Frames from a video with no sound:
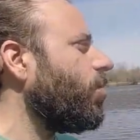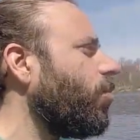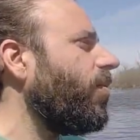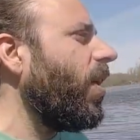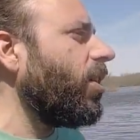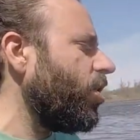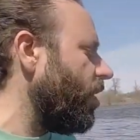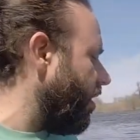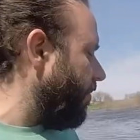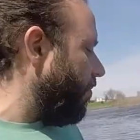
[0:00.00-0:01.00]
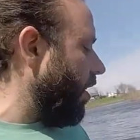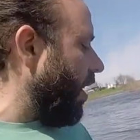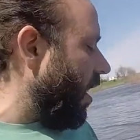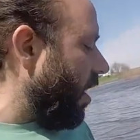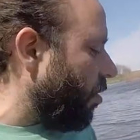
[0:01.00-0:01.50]
with reflection. If we
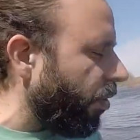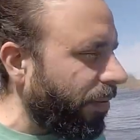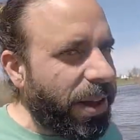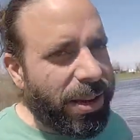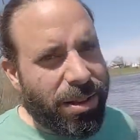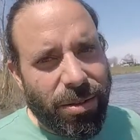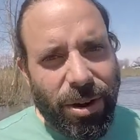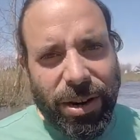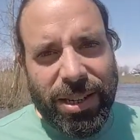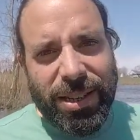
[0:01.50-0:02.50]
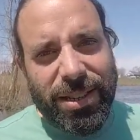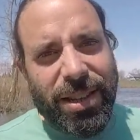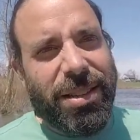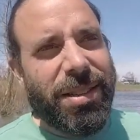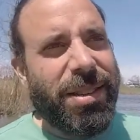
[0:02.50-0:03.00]
cannot reflect on our
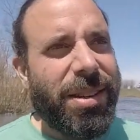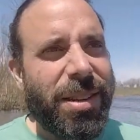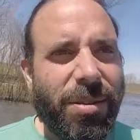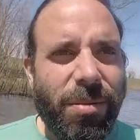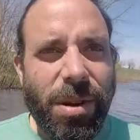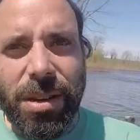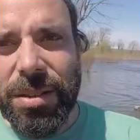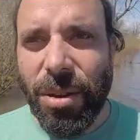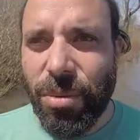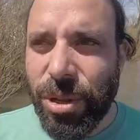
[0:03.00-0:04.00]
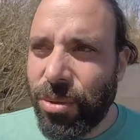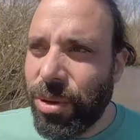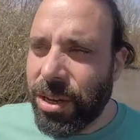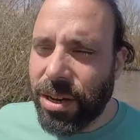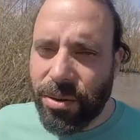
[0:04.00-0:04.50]
existence, what else are we
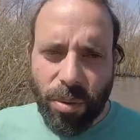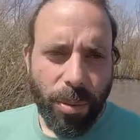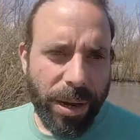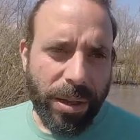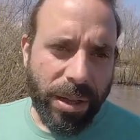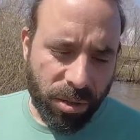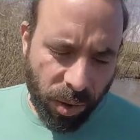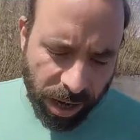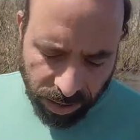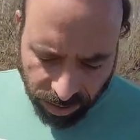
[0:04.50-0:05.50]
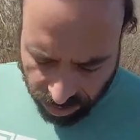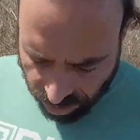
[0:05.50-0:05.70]
doing here? We're being distracted.